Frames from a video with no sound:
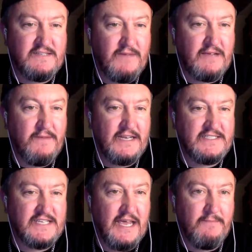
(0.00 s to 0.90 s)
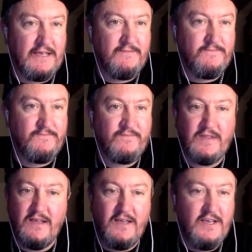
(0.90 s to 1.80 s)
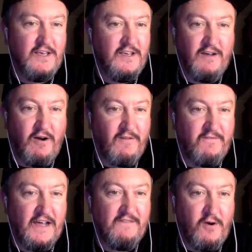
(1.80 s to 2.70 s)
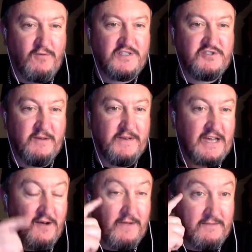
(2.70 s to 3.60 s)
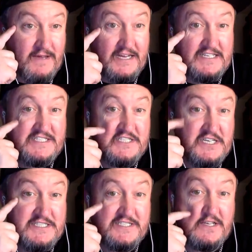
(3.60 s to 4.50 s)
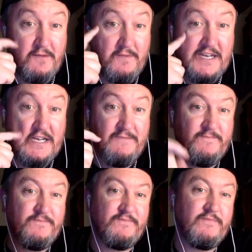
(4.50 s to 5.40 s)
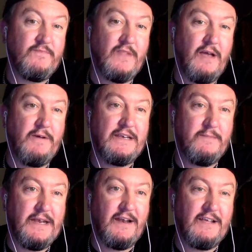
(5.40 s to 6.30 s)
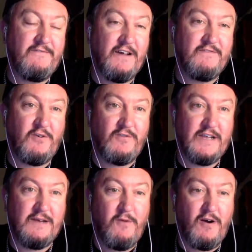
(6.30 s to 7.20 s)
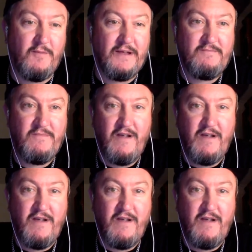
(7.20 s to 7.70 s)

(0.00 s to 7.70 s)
The McManus Gaming. Our 5-hour stream together, McManus. Jesus almighty. I went to bed at like 5:30 in the morning, man.